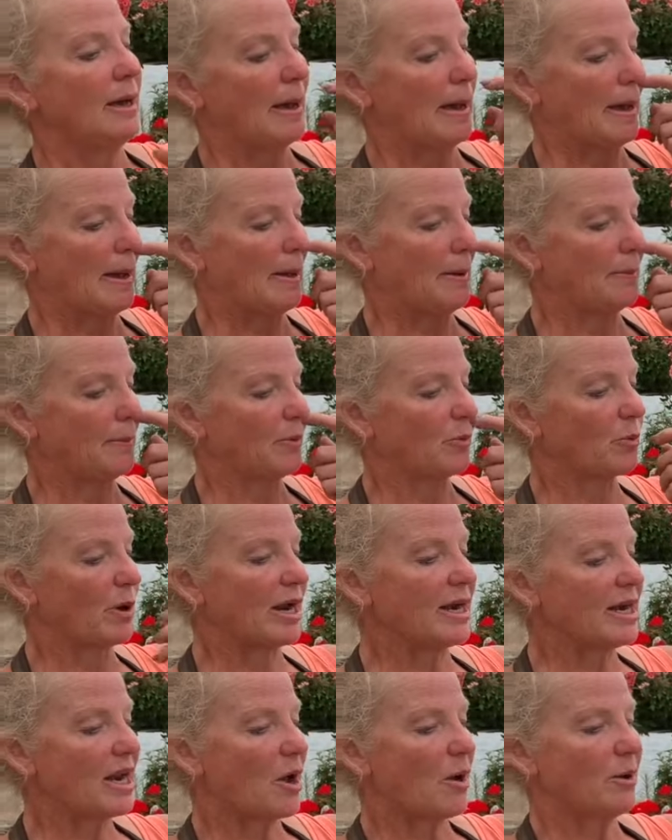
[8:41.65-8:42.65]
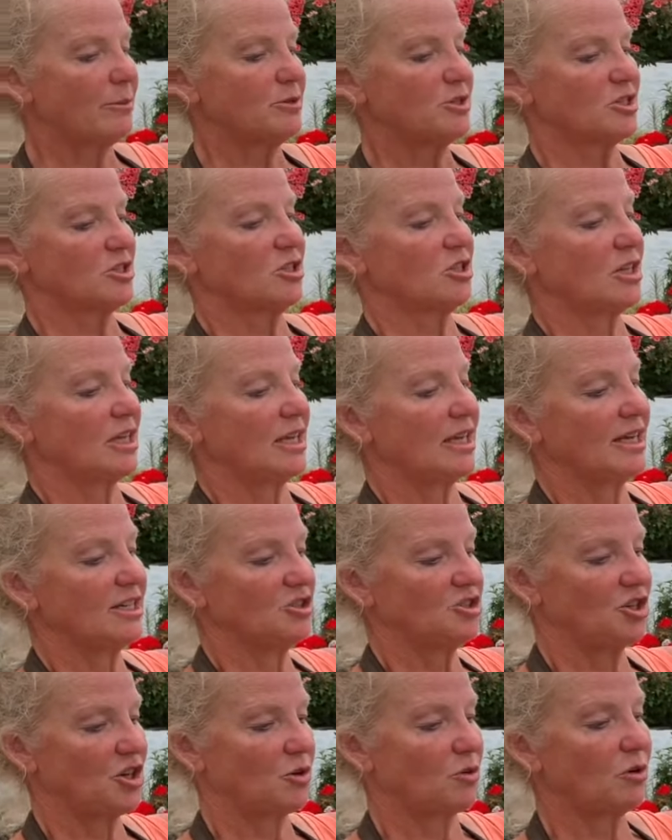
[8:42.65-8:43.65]
Right now I'm just looking at
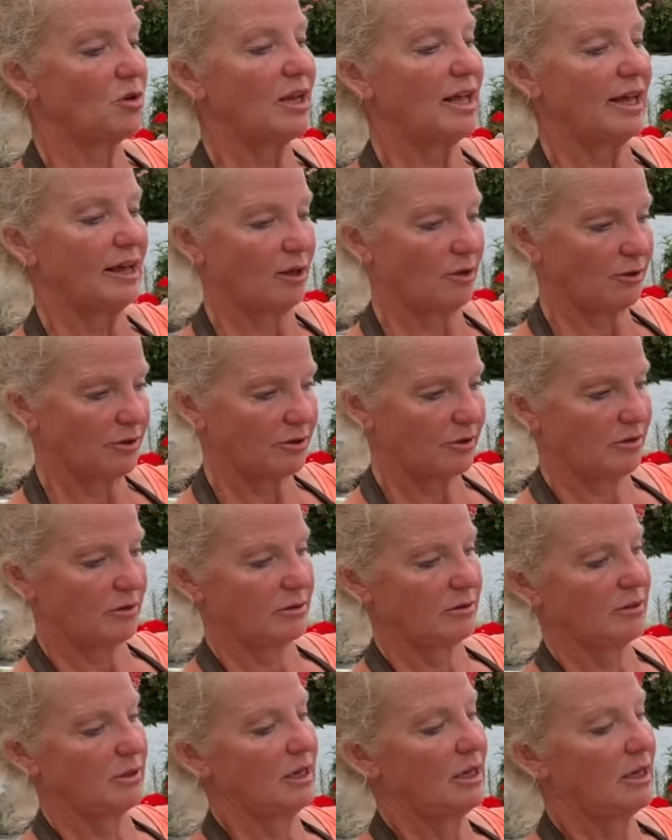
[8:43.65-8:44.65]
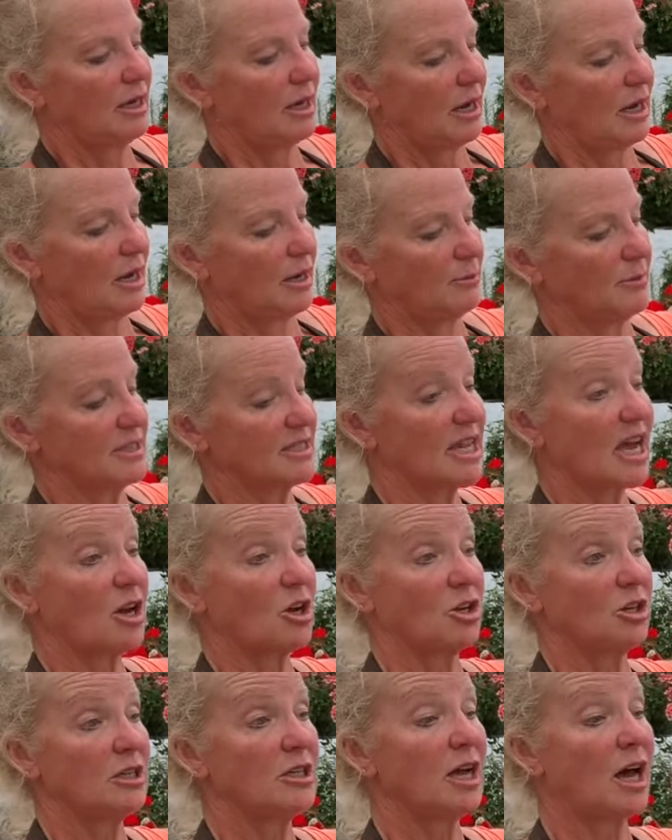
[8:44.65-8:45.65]
general health. It's got
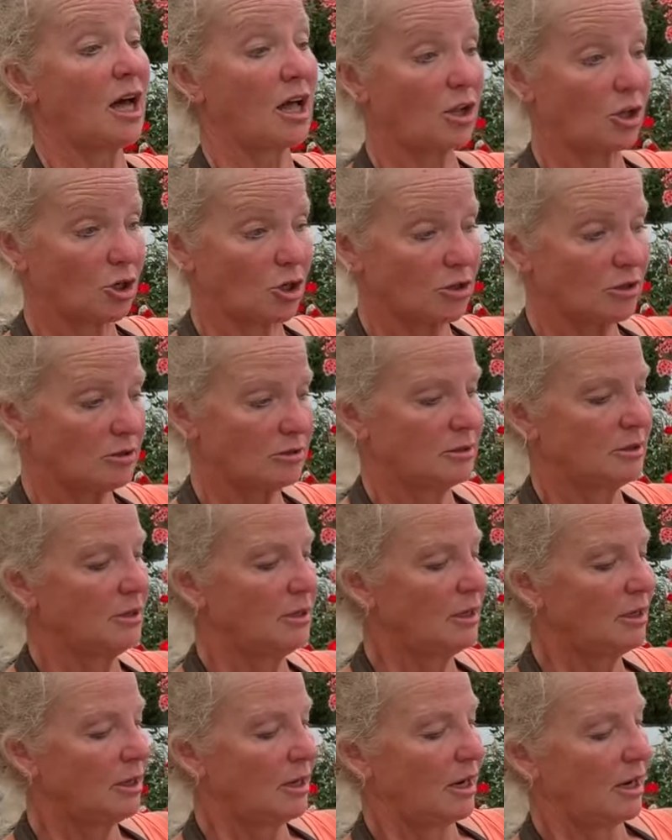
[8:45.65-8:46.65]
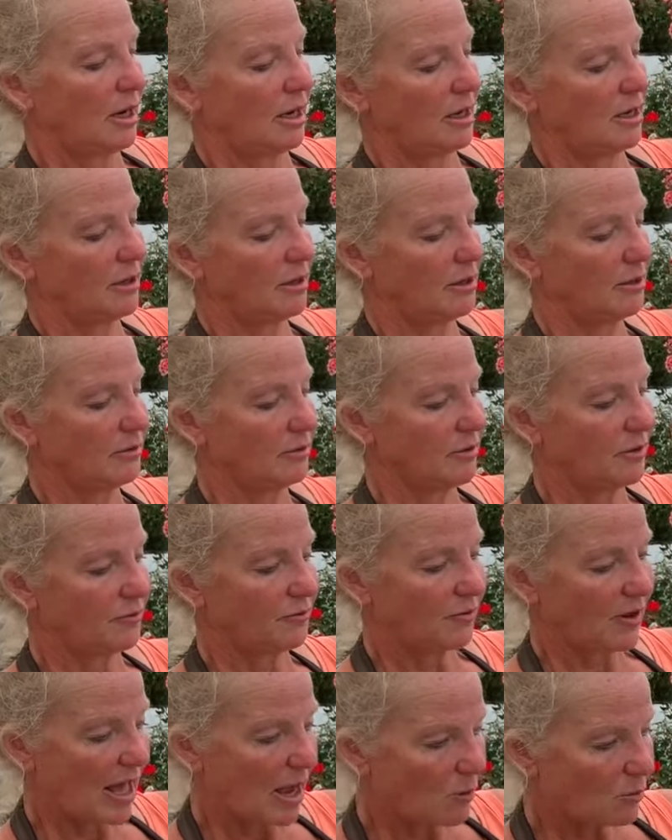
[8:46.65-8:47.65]
good color. The
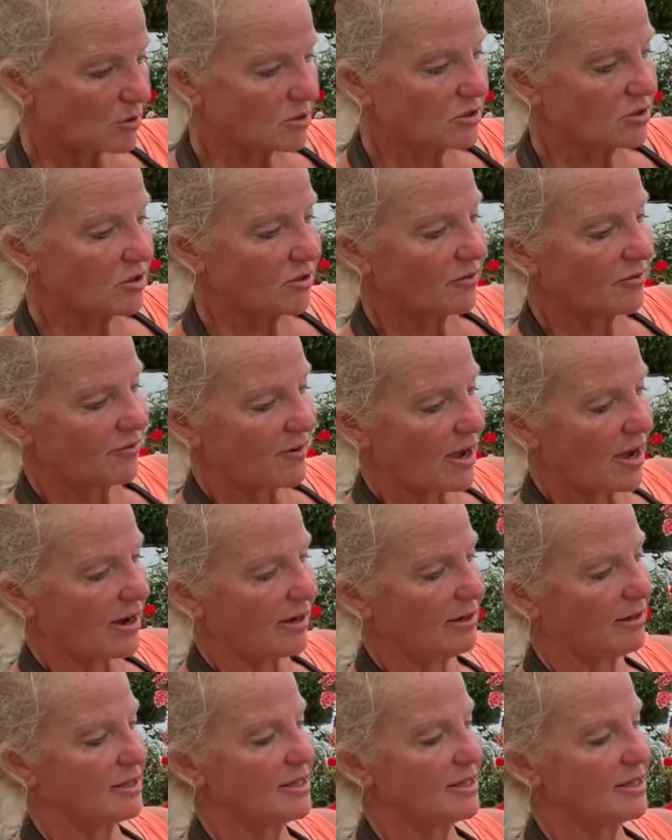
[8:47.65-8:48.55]
flowers look fine.